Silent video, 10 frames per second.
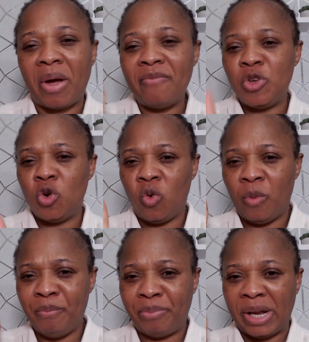you know,
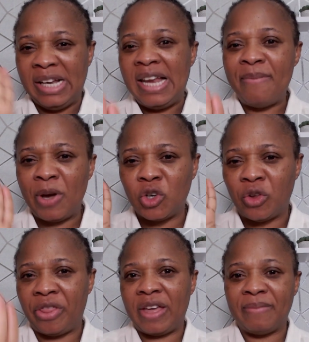labeled
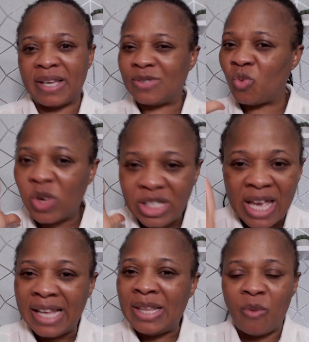on them. That's what,
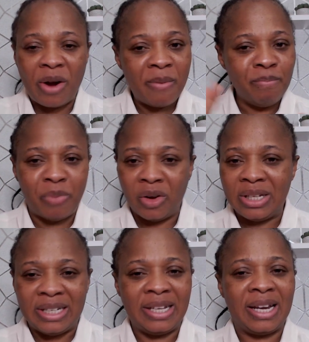they weren't born
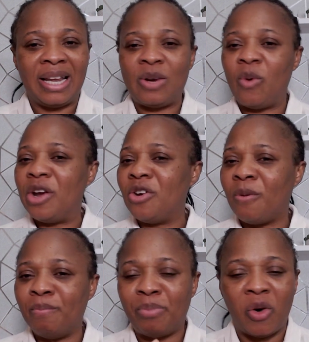in England. They were not
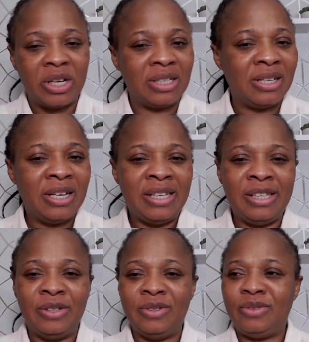born
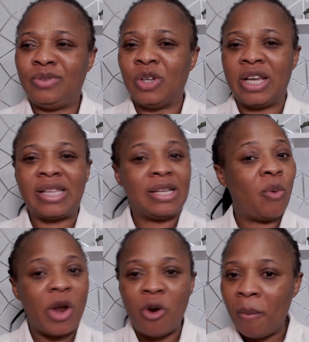in the United, they
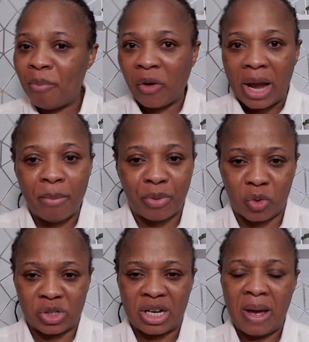were not born
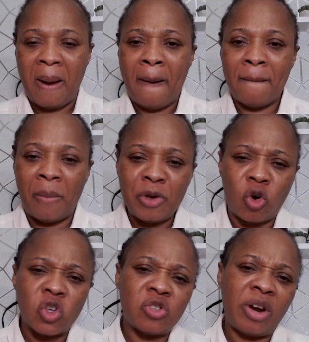abroad. But
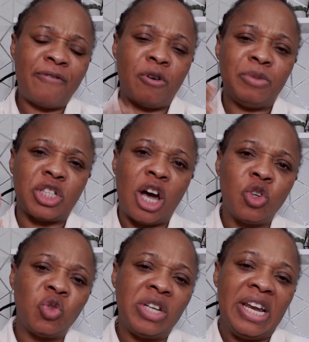because right from
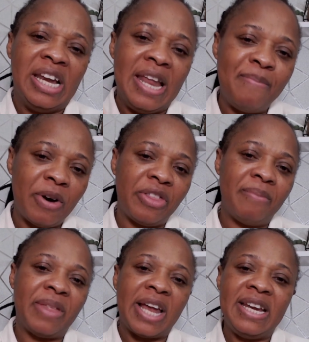childhood, they labeled
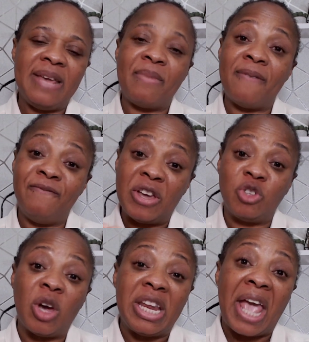them that name,
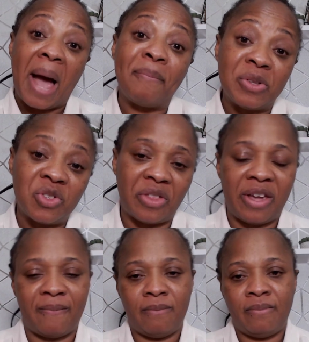eventually it happened to them.